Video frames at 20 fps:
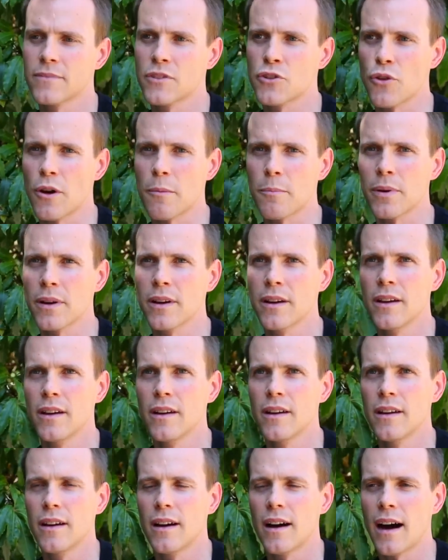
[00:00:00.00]
trip,
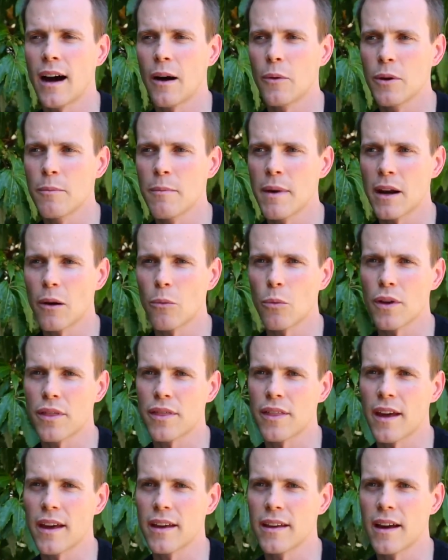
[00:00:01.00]
we met up
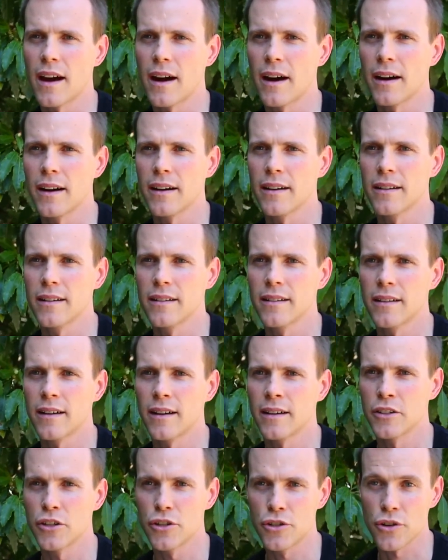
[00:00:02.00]
with a
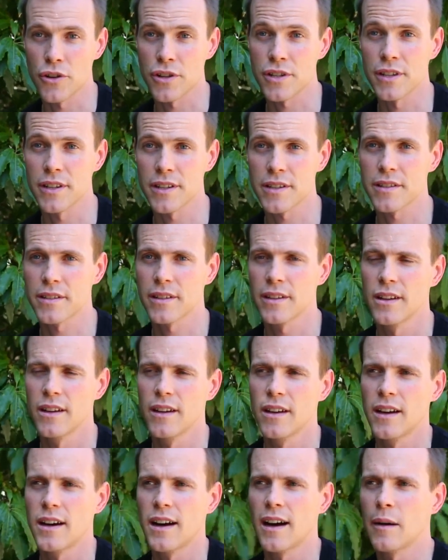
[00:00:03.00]
nutritionist
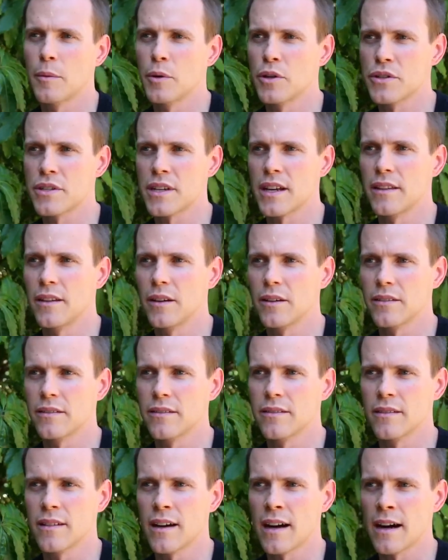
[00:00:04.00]
who said that
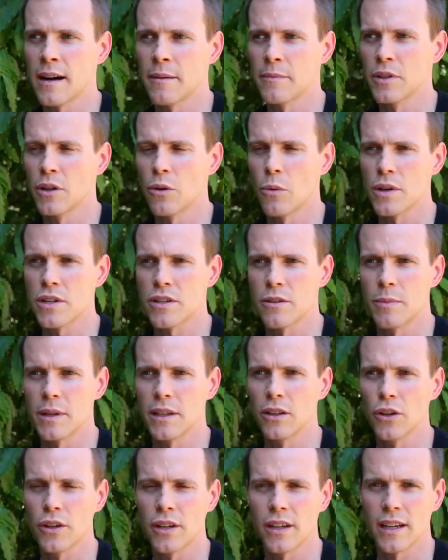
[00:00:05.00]
you know, we should be
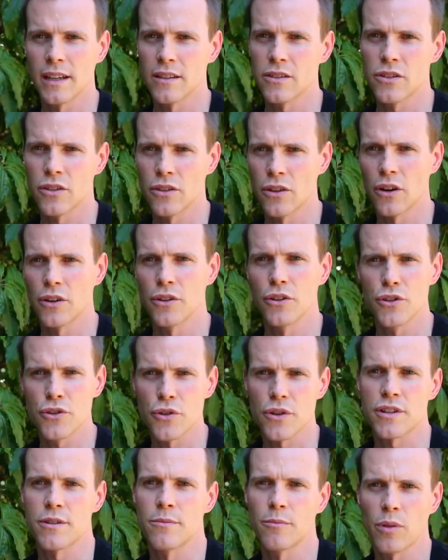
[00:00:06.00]
looking into our
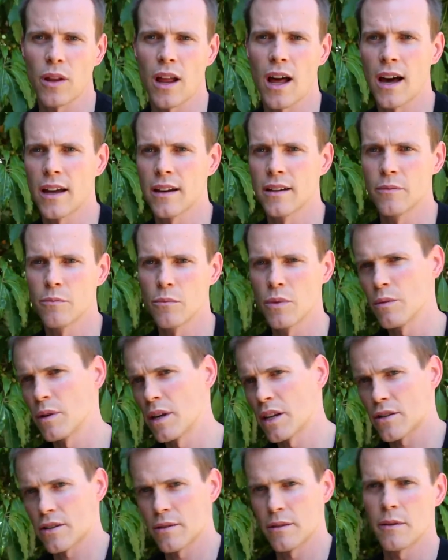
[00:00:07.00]
nutrition plan and
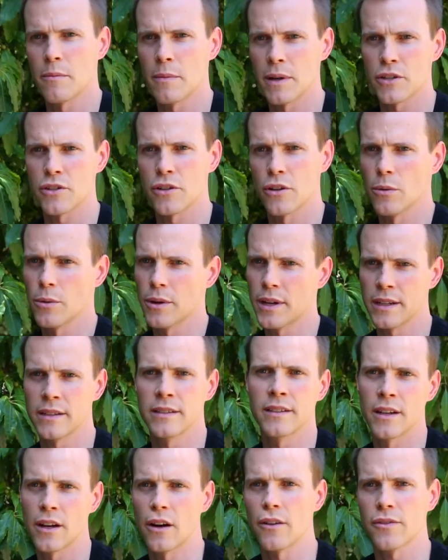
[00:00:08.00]
make sure we're
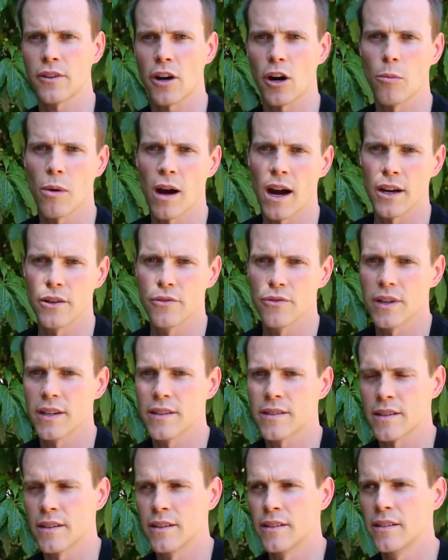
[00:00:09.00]
eating enough
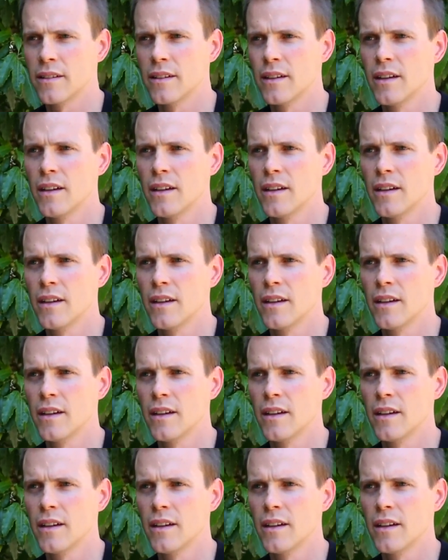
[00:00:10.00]
carbohydrates and